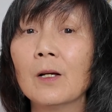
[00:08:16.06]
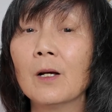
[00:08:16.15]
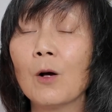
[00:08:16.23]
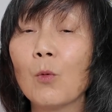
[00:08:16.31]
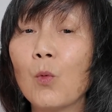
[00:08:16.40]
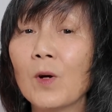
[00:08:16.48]

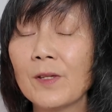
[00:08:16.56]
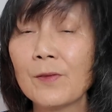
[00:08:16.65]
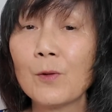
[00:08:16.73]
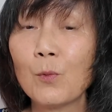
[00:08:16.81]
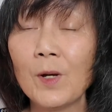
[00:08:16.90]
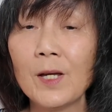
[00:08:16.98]
one of
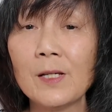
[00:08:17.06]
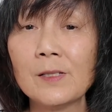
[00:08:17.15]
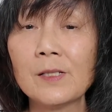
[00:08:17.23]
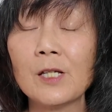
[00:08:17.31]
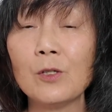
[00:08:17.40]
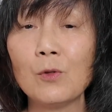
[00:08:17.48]
the
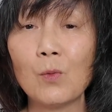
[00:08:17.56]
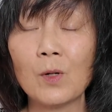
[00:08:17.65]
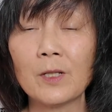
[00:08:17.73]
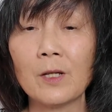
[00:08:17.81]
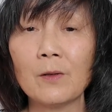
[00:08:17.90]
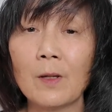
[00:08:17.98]
ways that you
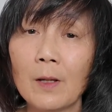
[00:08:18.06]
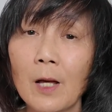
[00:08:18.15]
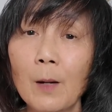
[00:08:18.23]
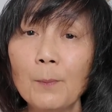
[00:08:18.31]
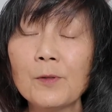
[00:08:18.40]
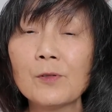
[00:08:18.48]
want to
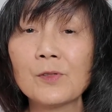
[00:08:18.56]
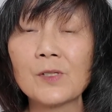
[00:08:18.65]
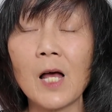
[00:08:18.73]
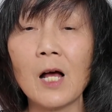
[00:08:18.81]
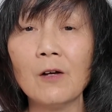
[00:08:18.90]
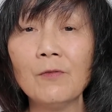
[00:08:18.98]
help
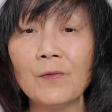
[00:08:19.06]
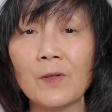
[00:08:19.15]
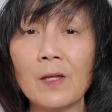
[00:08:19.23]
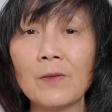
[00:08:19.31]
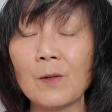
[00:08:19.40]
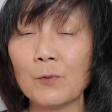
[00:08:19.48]
yourself,
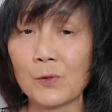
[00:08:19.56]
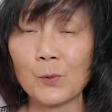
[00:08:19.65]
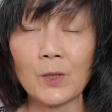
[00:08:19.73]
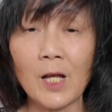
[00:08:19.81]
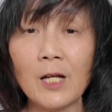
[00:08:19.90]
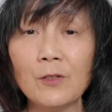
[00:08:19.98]
and it's
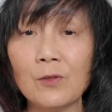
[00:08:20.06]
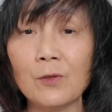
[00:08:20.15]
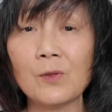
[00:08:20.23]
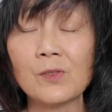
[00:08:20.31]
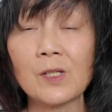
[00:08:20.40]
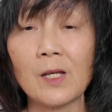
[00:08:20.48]
what I
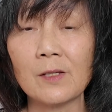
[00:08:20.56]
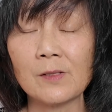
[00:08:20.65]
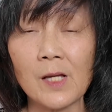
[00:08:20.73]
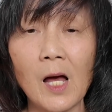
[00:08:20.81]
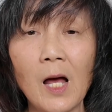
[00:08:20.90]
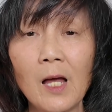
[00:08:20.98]
do,
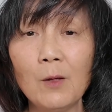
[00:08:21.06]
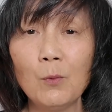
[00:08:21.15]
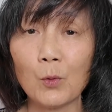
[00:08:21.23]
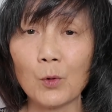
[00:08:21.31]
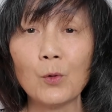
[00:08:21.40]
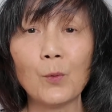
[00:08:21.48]
is I
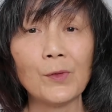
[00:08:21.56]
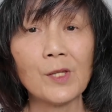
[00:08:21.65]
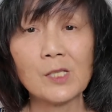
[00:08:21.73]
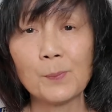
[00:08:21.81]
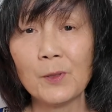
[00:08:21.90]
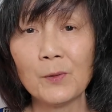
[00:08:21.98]
work with the
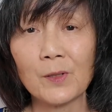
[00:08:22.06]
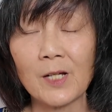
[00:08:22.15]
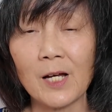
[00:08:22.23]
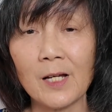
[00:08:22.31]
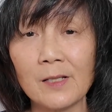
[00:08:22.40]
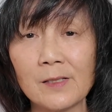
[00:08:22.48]
spirit
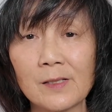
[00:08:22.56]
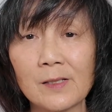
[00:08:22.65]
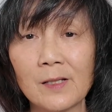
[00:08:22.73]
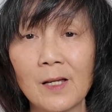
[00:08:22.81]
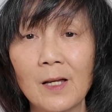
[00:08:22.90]
guides.